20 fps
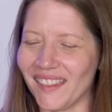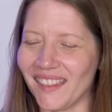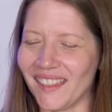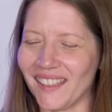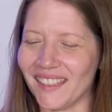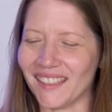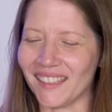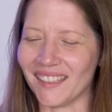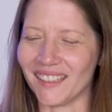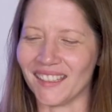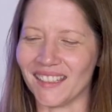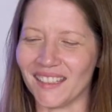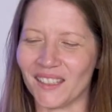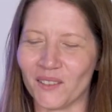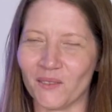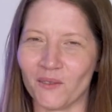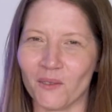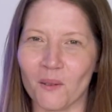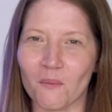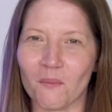This
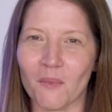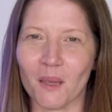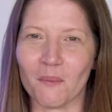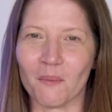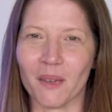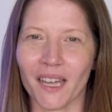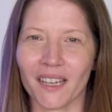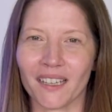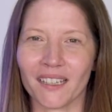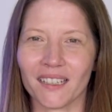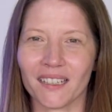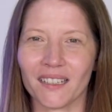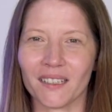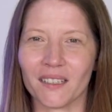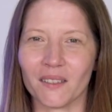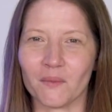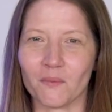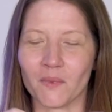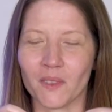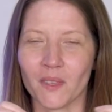is from my
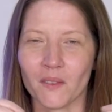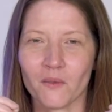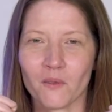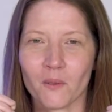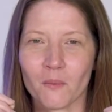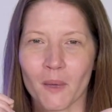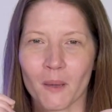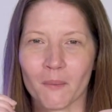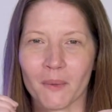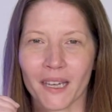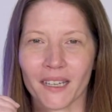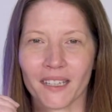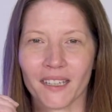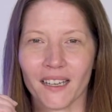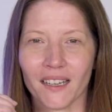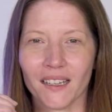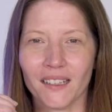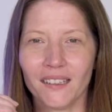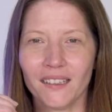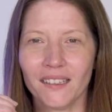
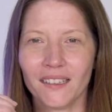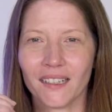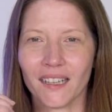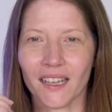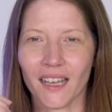backyard,